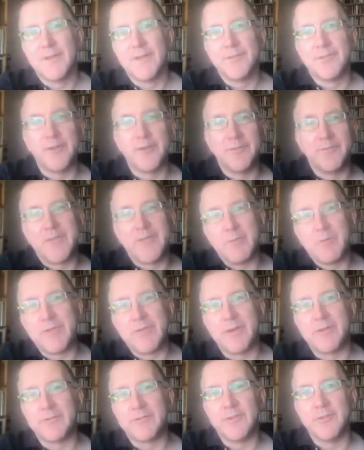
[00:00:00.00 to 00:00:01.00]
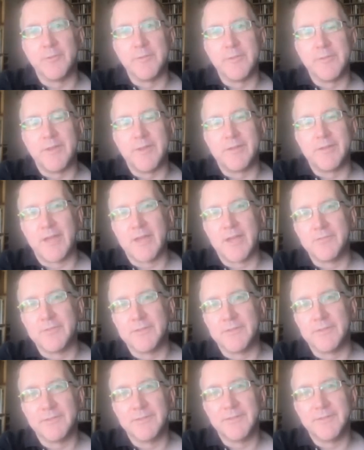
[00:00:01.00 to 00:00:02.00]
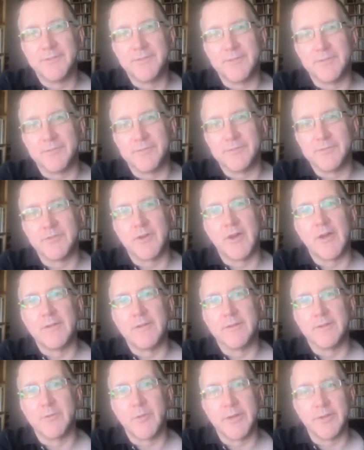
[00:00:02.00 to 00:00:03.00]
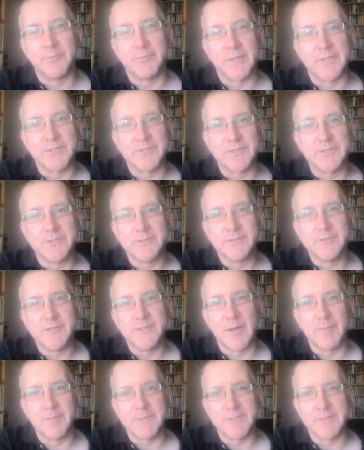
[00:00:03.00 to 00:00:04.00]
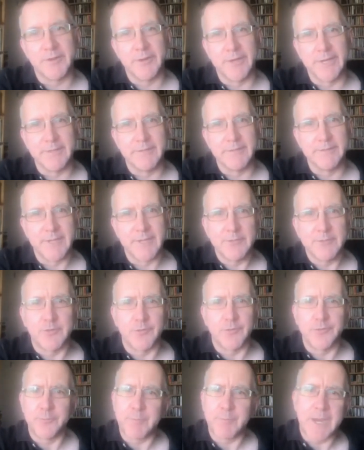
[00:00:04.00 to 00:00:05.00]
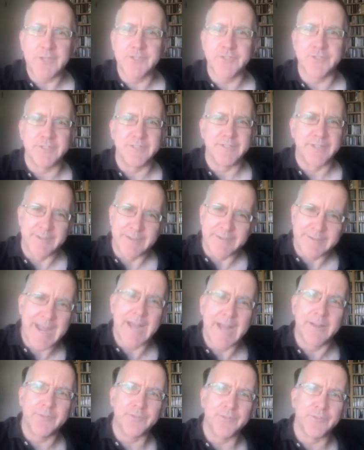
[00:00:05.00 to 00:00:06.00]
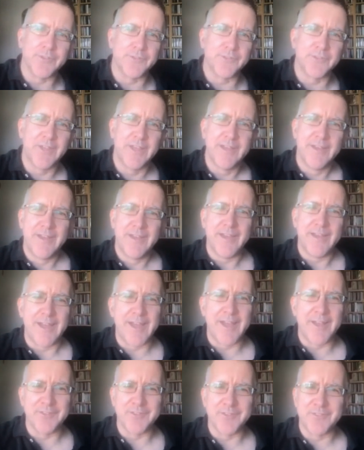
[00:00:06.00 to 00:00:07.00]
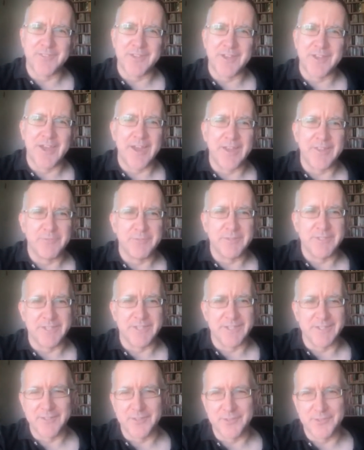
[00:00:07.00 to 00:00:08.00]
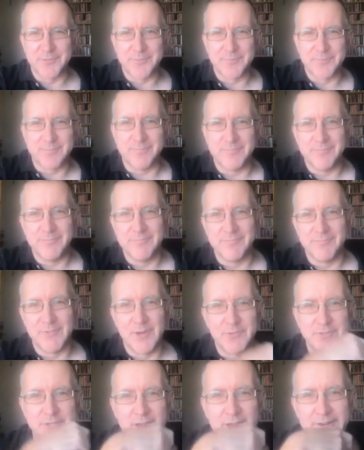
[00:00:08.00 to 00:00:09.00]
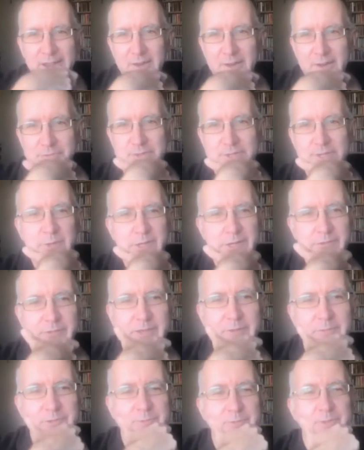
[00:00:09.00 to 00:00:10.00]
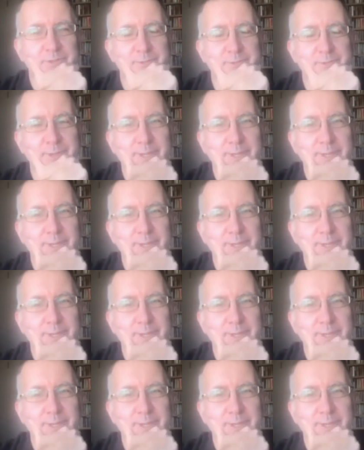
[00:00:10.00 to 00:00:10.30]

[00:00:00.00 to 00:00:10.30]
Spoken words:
they were there too. They haven't sort of drawn quite as much commentary and introspection and analysis as the guy in the ridiculous Votan, whatever that was supposed to